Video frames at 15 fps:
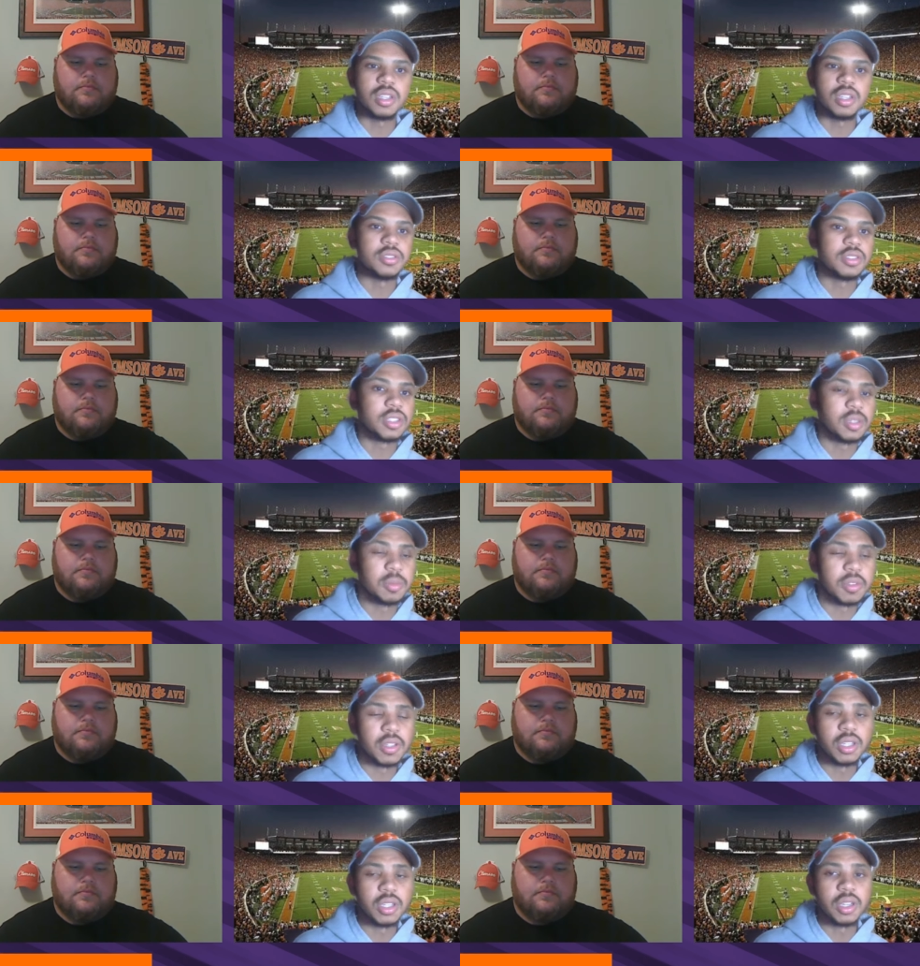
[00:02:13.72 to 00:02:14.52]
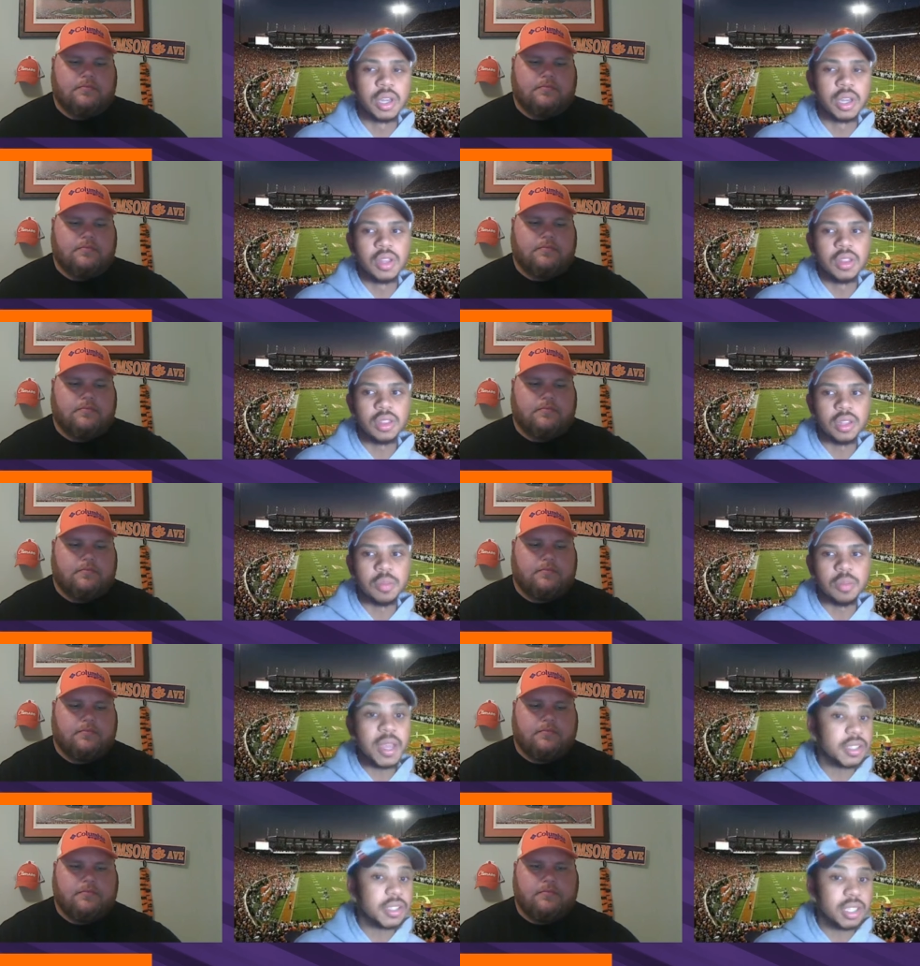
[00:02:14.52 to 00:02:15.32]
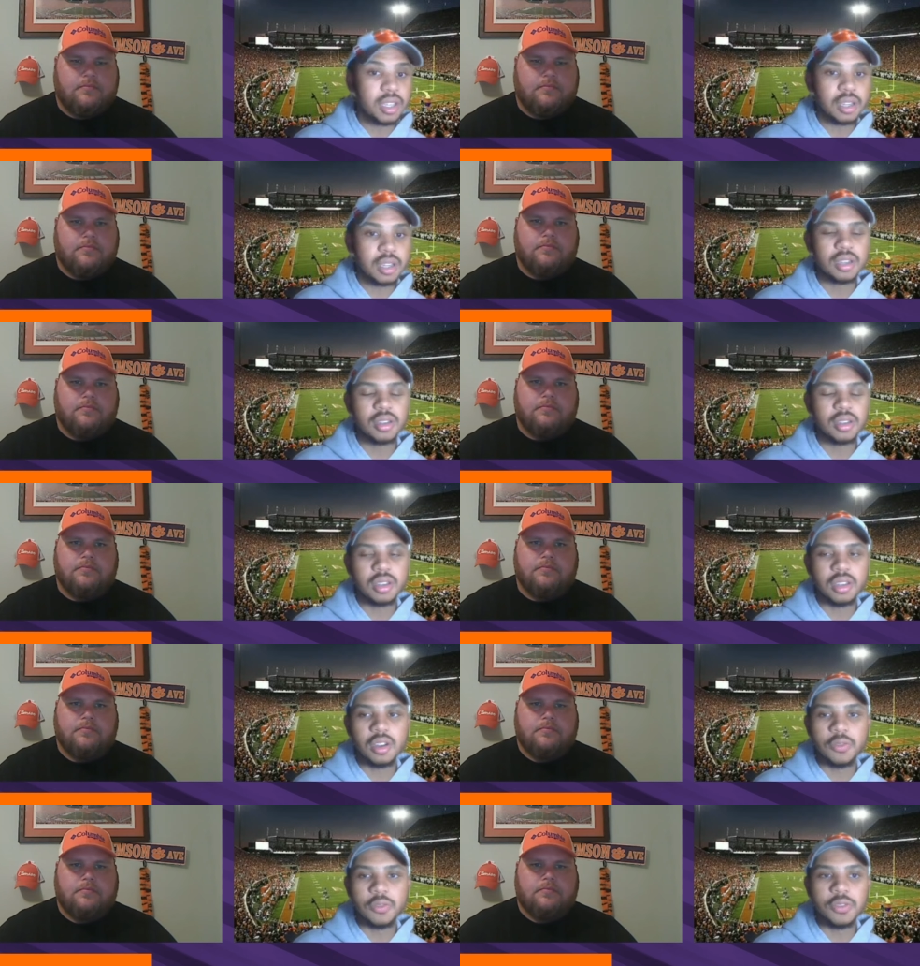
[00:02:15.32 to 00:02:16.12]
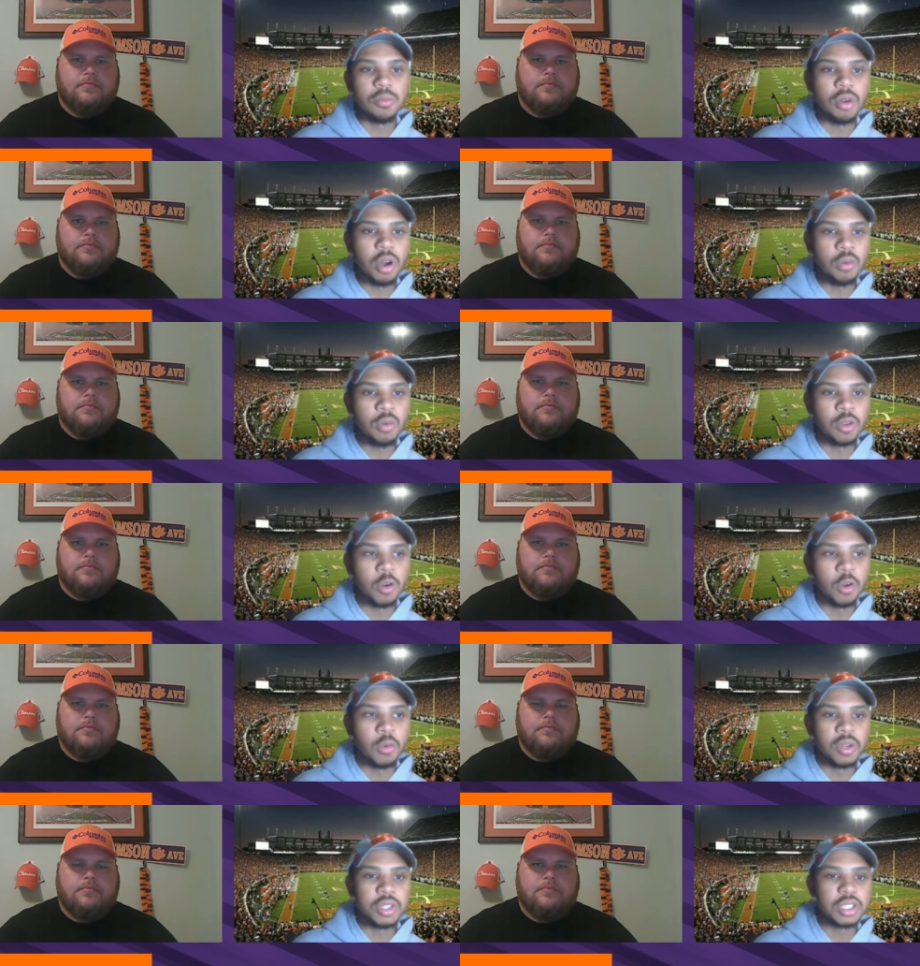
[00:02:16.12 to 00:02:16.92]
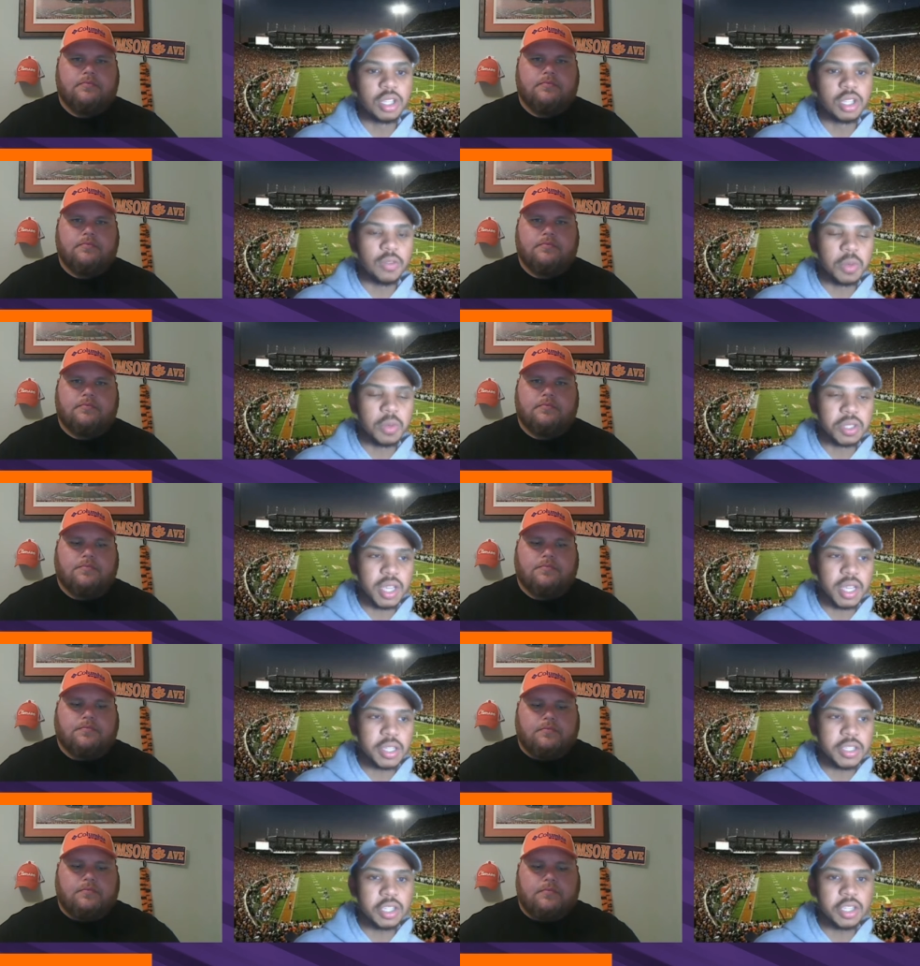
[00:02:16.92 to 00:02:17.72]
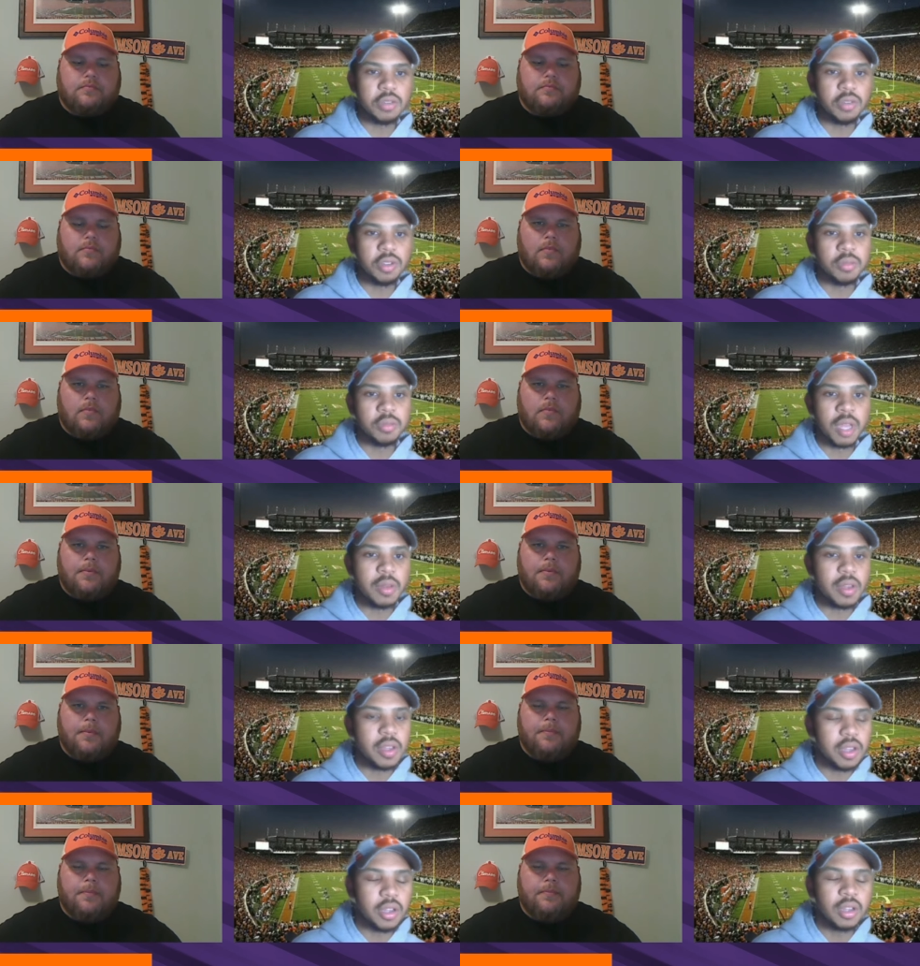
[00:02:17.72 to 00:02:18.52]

Speaker 1: and some of the, the basic, you know, football one-on-one stuff was executed, maybe,